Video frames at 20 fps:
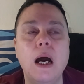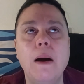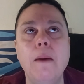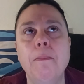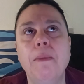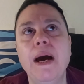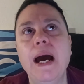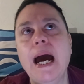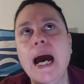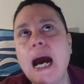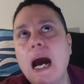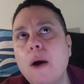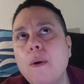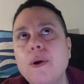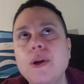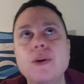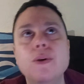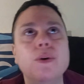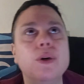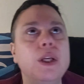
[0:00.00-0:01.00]
but how are
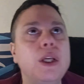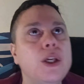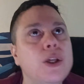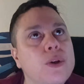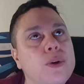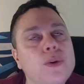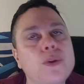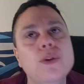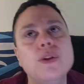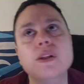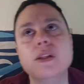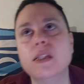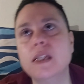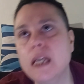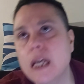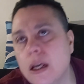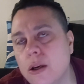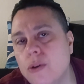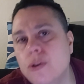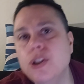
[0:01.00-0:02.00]
you going to use
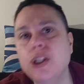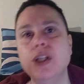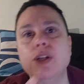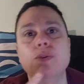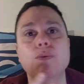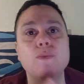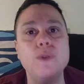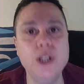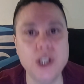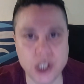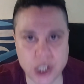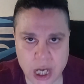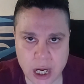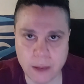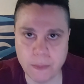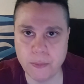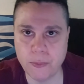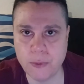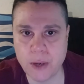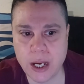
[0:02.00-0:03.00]
the energy to
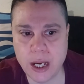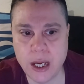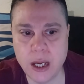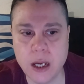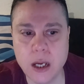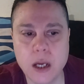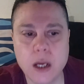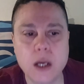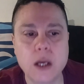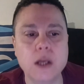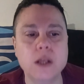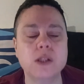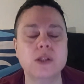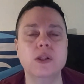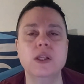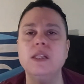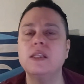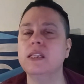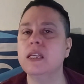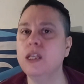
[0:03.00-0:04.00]
reshape, right? So
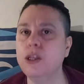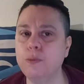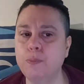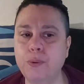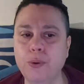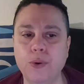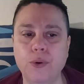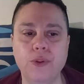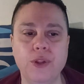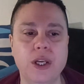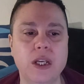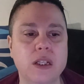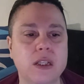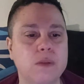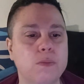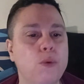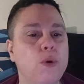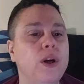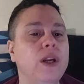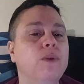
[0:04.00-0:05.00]
let's say you pull this
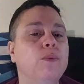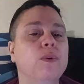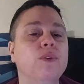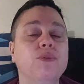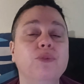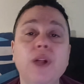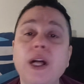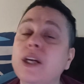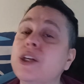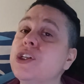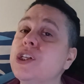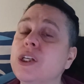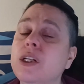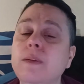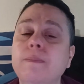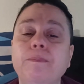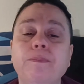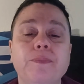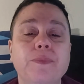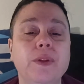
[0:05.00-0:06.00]
morning
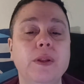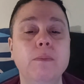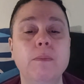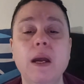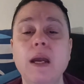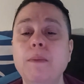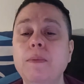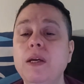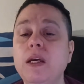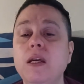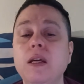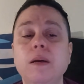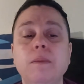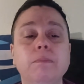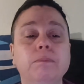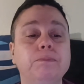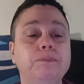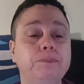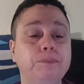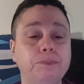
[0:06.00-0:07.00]
reflection.
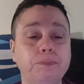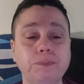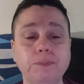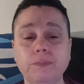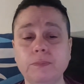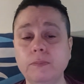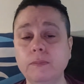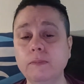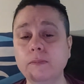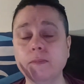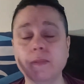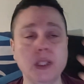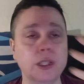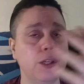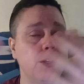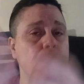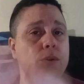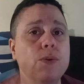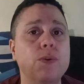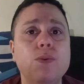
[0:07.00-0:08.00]
Maybe
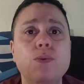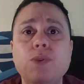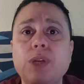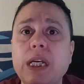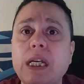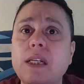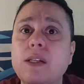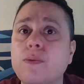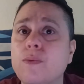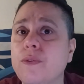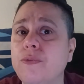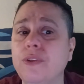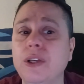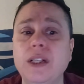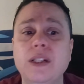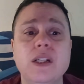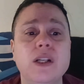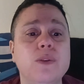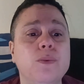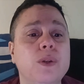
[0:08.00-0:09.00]
you need to
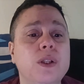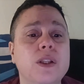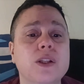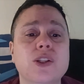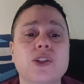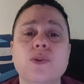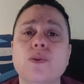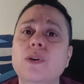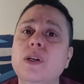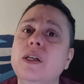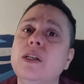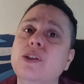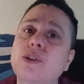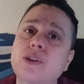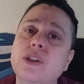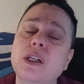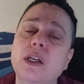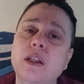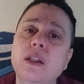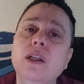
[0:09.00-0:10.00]
reflect on what the story is you're
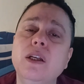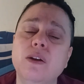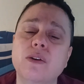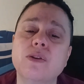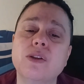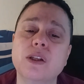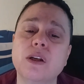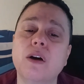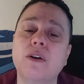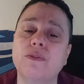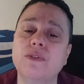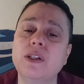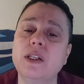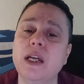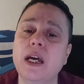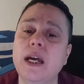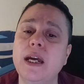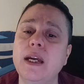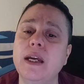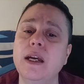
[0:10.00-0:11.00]
telling yourself
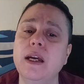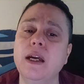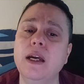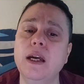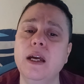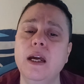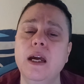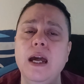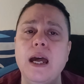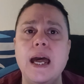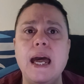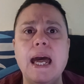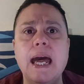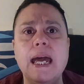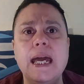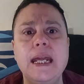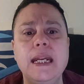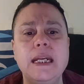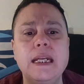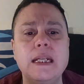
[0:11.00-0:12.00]
today,
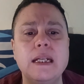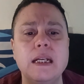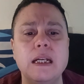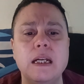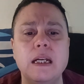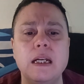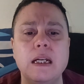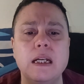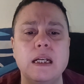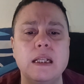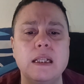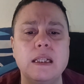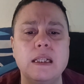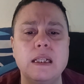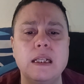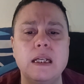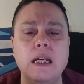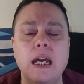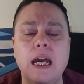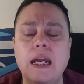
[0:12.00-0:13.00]
and
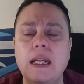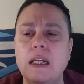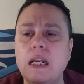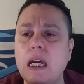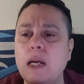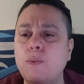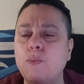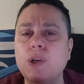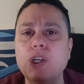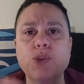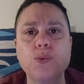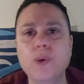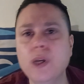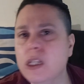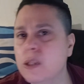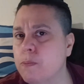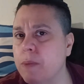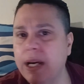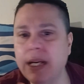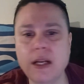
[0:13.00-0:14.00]
which
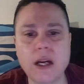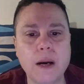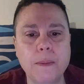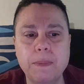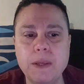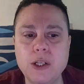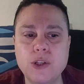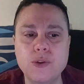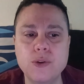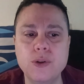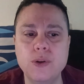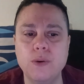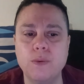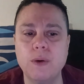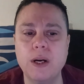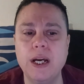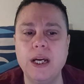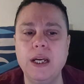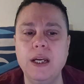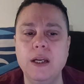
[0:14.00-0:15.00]
ones might not be true,
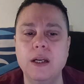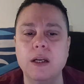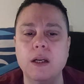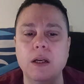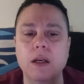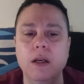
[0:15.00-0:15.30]
right?